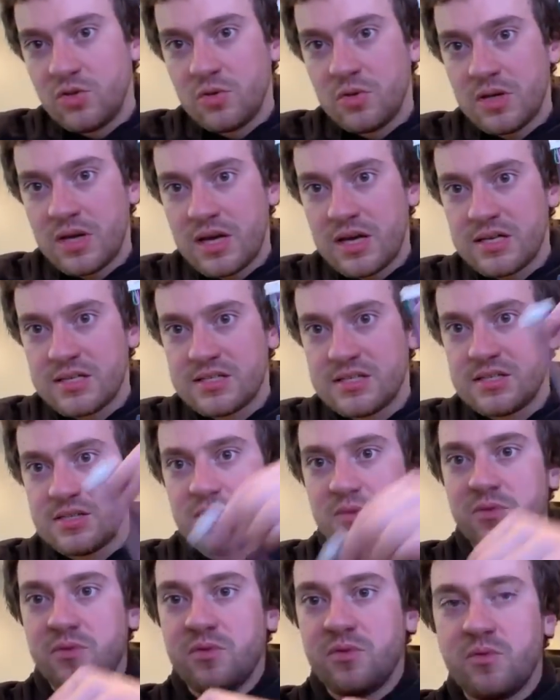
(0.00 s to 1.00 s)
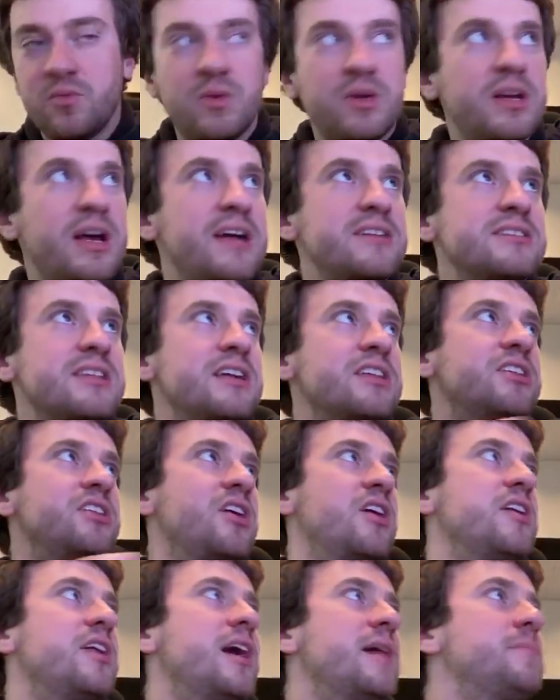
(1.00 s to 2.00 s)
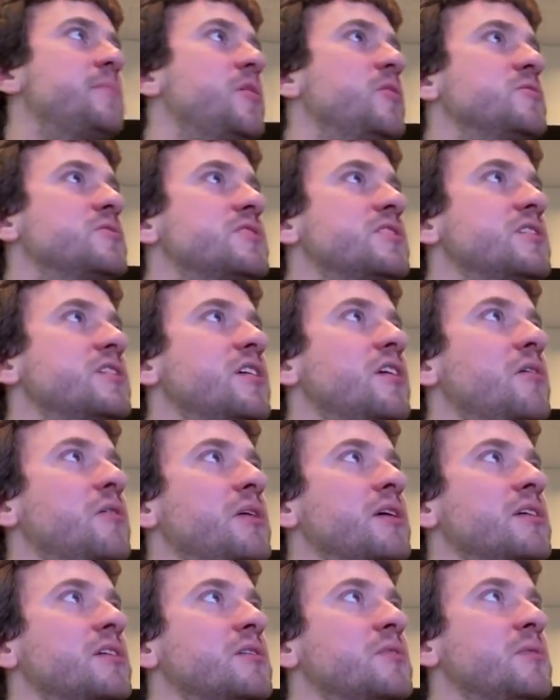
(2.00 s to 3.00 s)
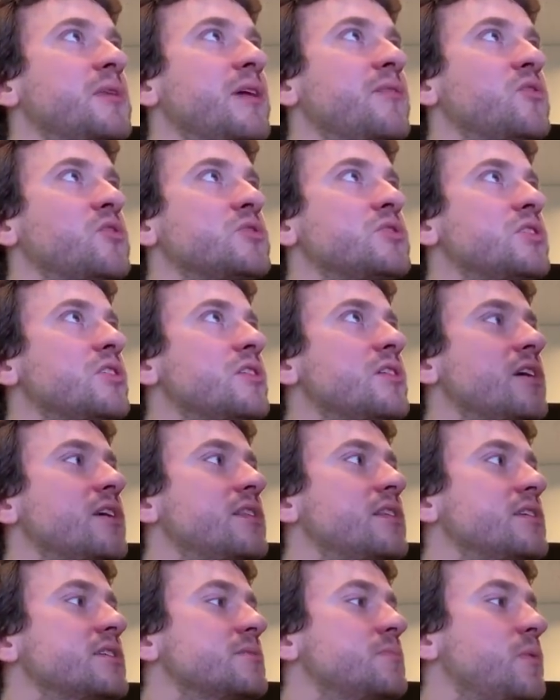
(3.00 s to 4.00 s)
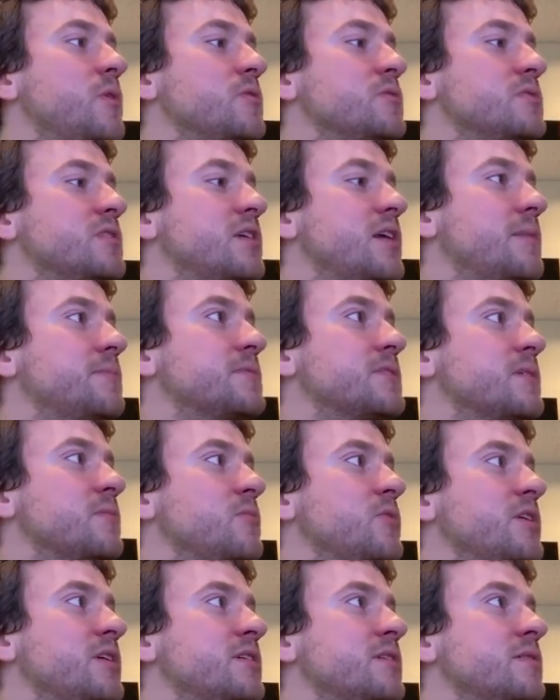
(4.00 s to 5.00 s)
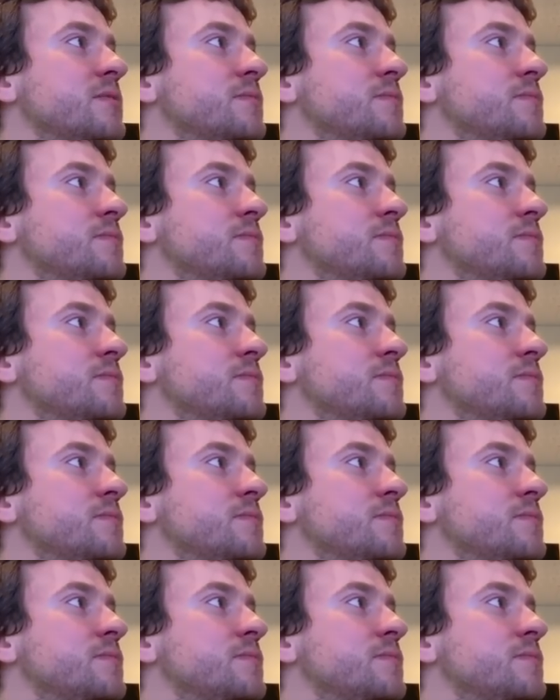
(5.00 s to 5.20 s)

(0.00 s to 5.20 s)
Guys, how's that Hyundai posting going? Do we have those Hyundai things posted up somewhere?